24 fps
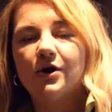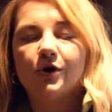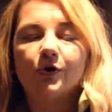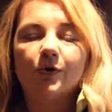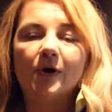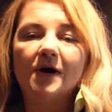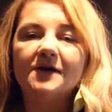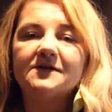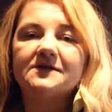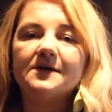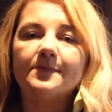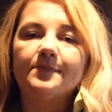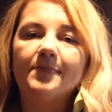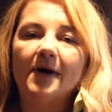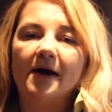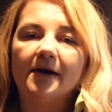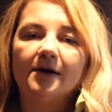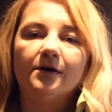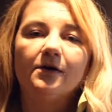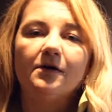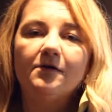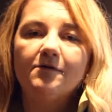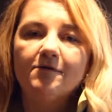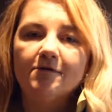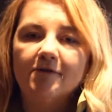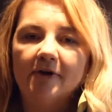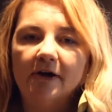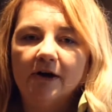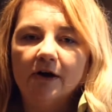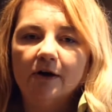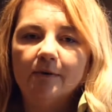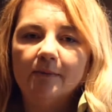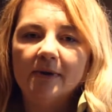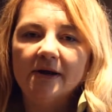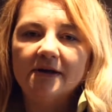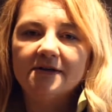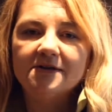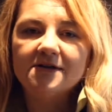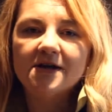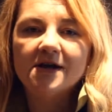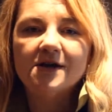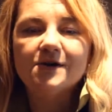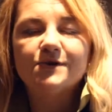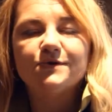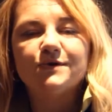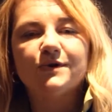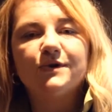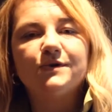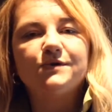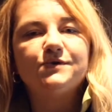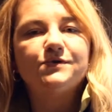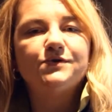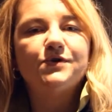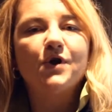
creates a better environment, so there's